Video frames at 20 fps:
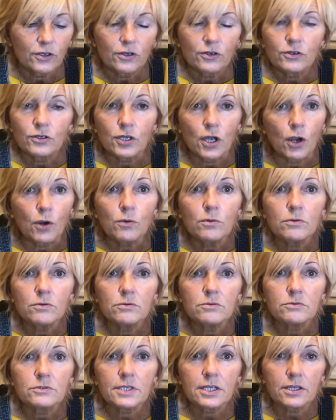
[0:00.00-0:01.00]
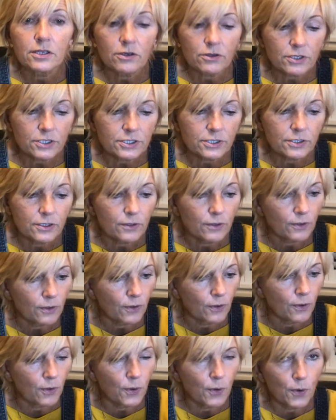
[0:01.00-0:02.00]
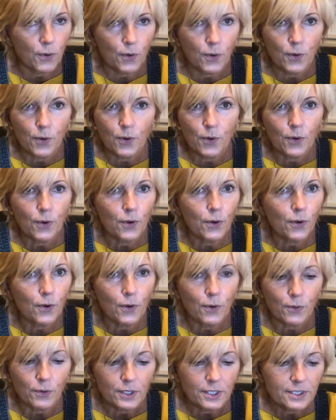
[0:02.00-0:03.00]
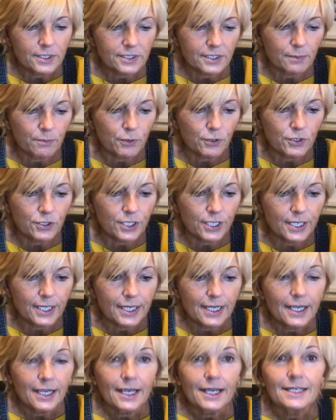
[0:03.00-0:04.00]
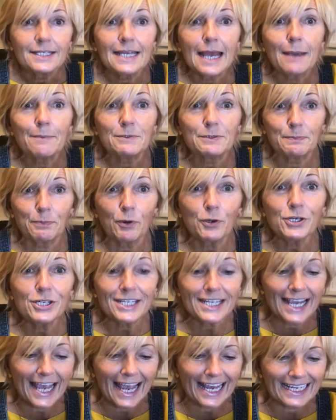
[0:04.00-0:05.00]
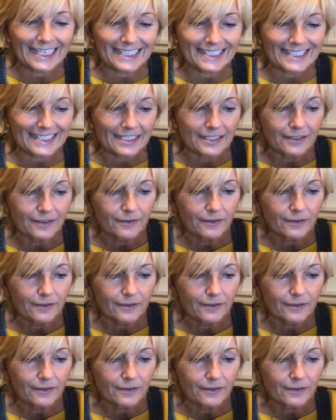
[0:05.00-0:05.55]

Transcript: No, said the others. No, said Bunjee. Them's Bunjee eggs.